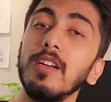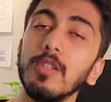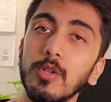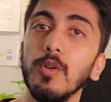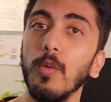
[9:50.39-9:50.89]

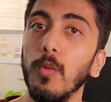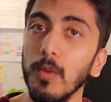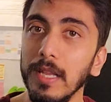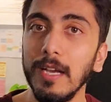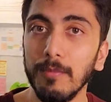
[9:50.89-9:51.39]
should
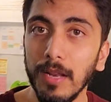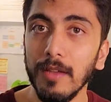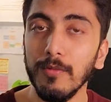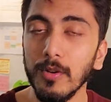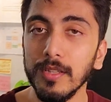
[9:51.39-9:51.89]
only apply
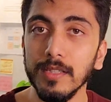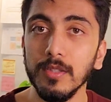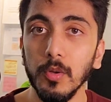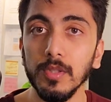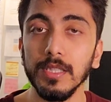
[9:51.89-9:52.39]
for this
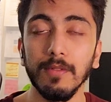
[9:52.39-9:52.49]
course.